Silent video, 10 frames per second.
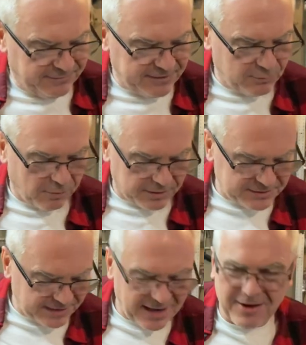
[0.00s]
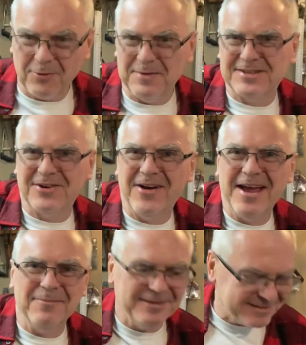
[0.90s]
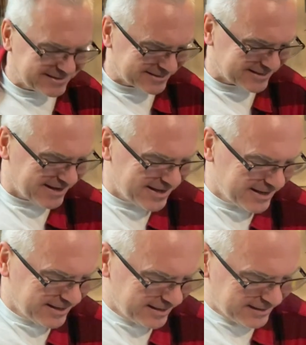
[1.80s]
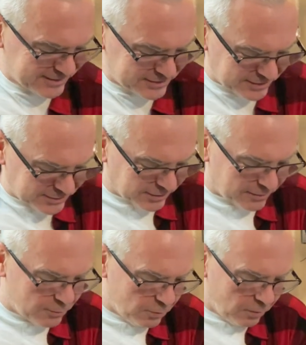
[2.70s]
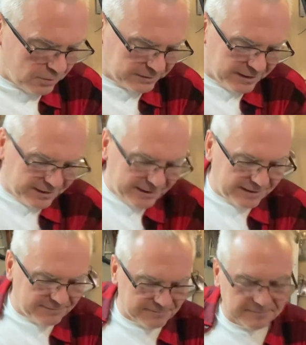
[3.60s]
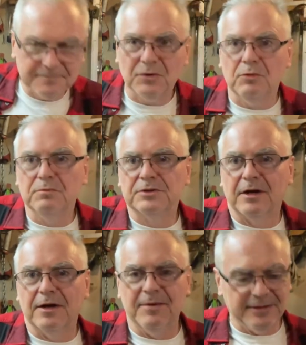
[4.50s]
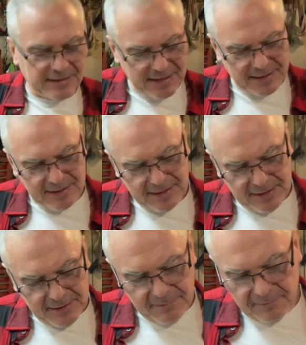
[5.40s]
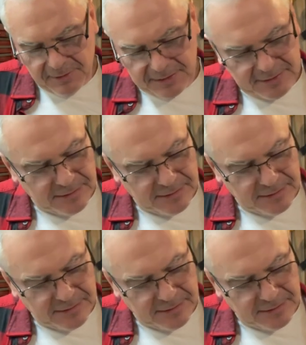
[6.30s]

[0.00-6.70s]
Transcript: this works, I'll be so happy. This is such a cool old gun. Oops, sorry about that. But